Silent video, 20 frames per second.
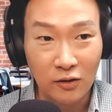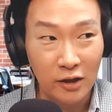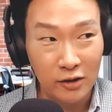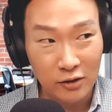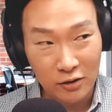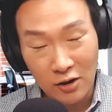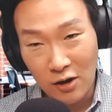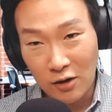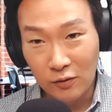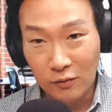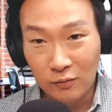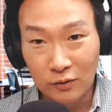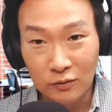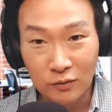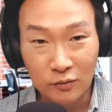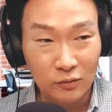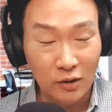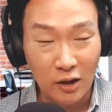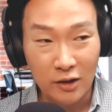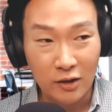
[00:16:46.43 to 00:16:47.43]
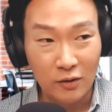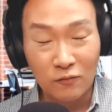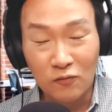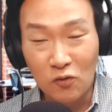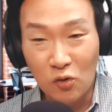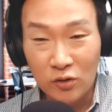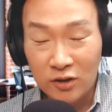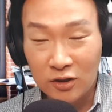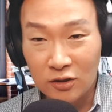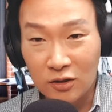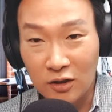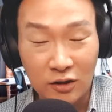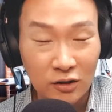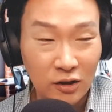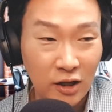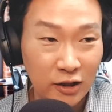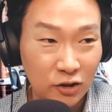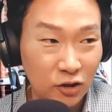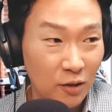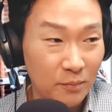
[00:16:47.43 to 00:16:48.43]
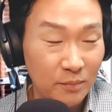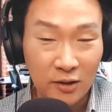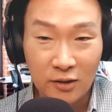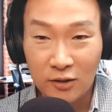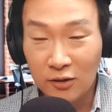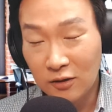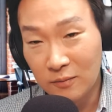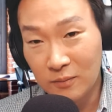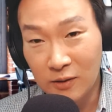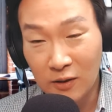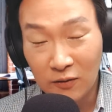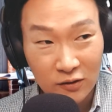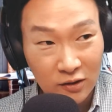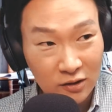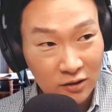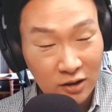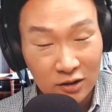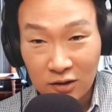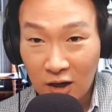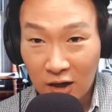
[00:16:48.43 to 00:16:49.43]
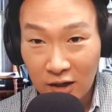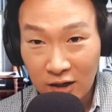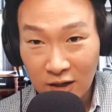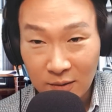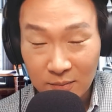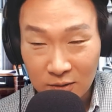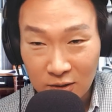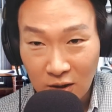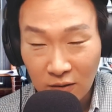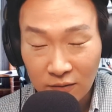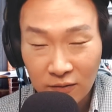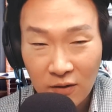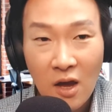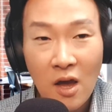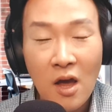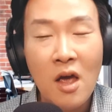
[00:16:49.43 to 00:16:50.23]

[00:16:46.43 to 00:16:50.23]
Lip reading: Like, yeah, of course he's going to jump and kill himself because he's cutting himself.